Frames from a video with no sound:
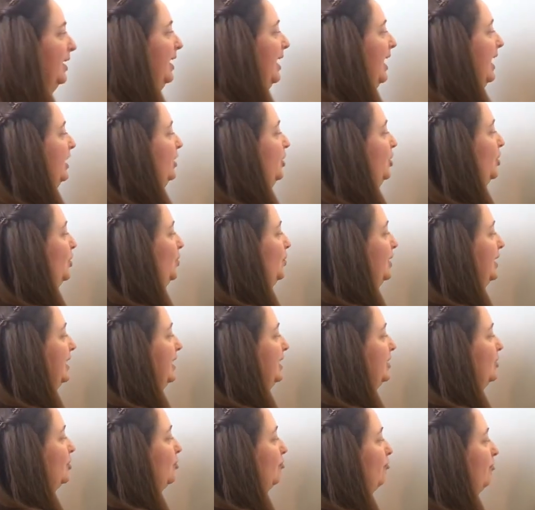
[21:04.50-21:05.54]
And you
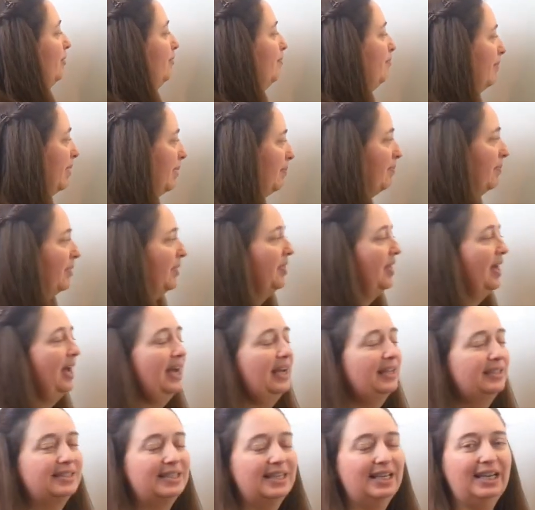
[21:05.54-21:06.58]
need to remember
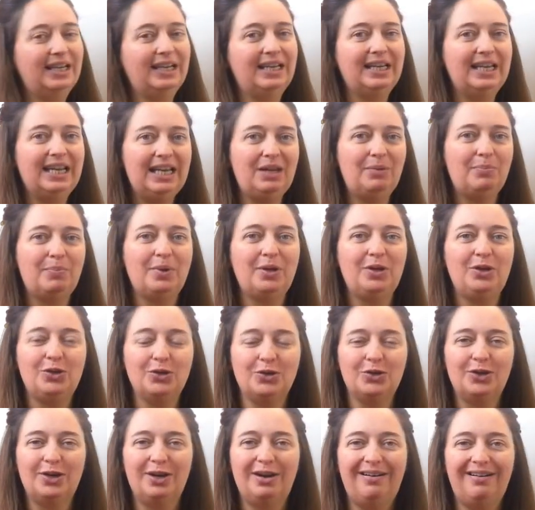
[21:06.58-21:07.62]
that and keep
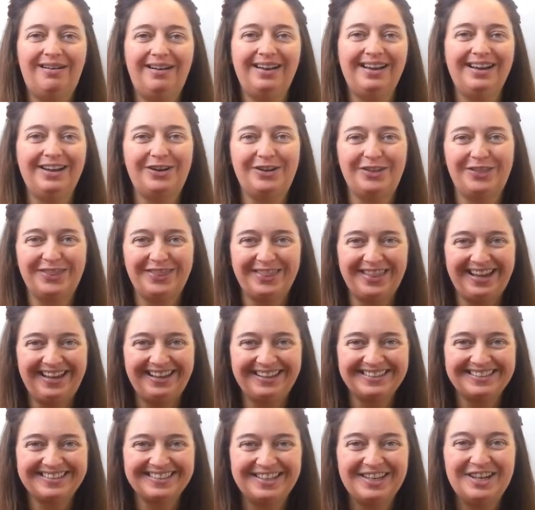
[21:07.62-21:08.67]
your eye on
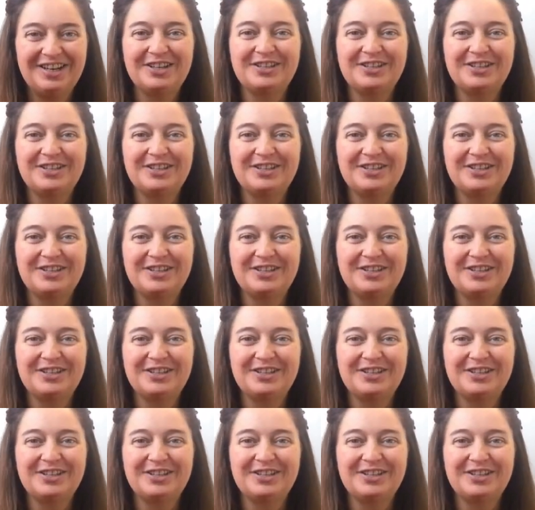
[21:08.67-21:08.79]
that.